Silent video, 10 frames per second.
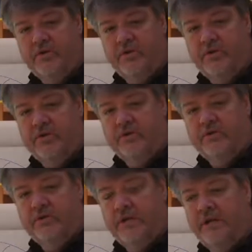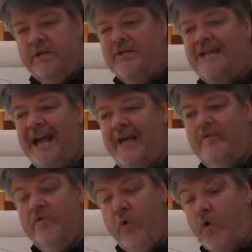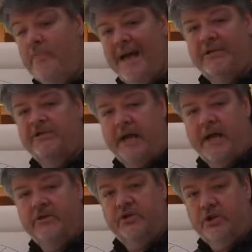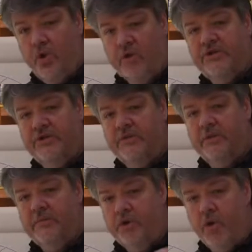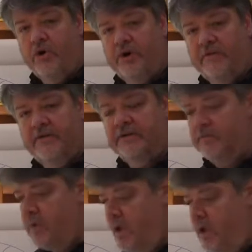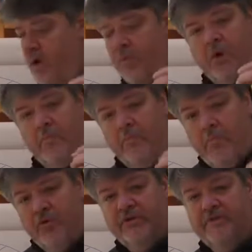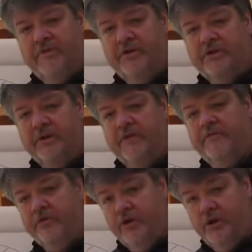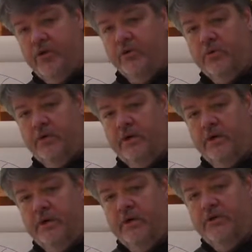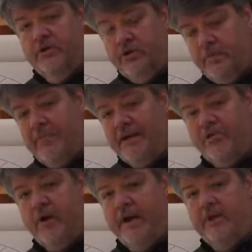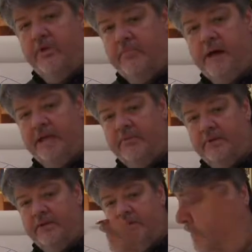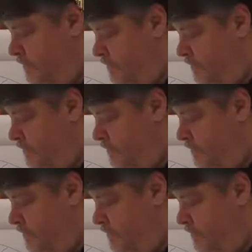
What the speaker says: you use to have your best chance, your system, your nervous system work most efficiently for you to do the best trading you can possibly do.